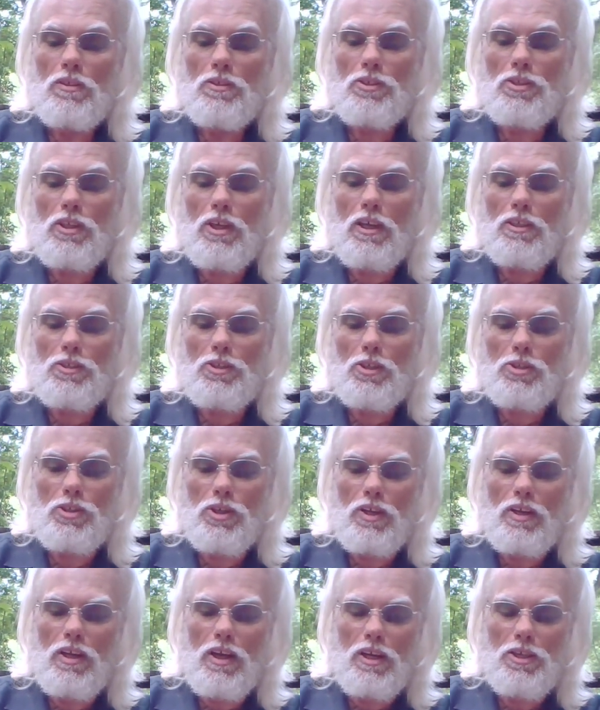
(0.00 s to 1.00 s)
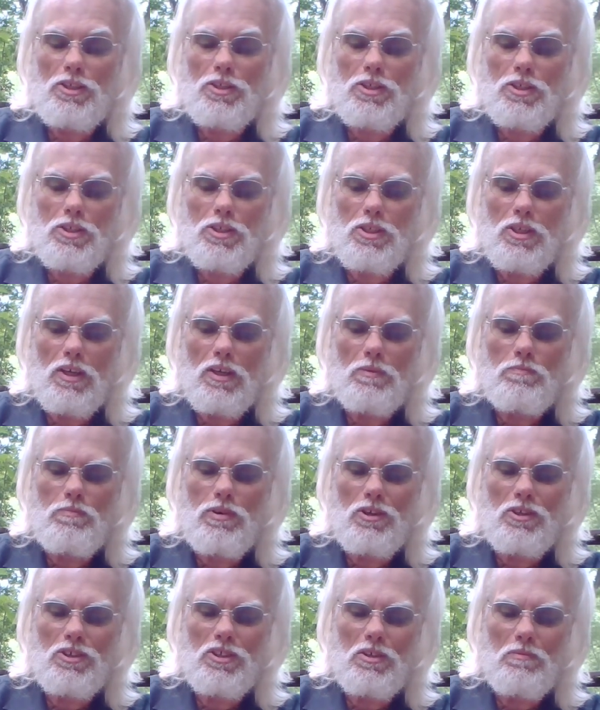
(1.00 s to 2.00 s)
It's got just a nice,
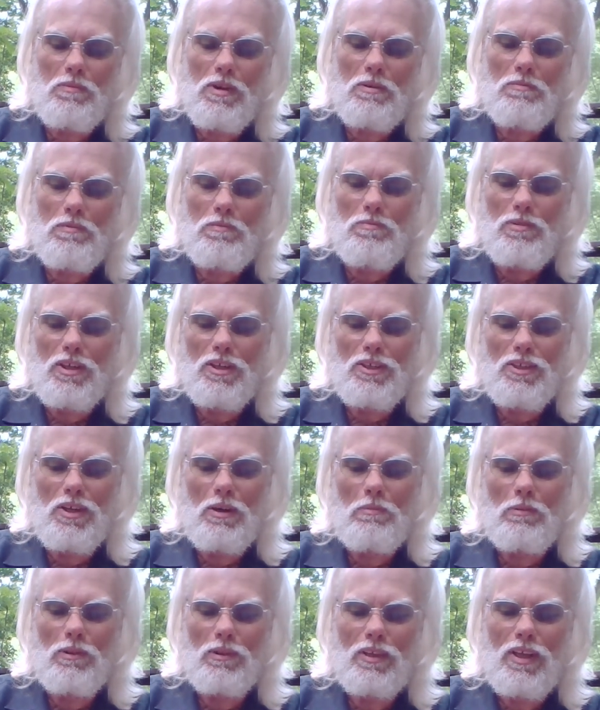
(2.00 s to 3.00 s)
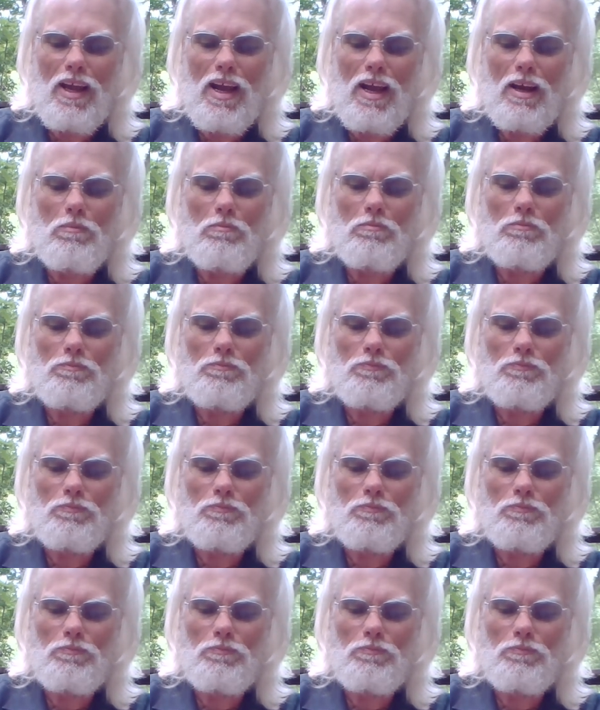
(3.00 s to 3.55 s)
appears to maybe be a double cap.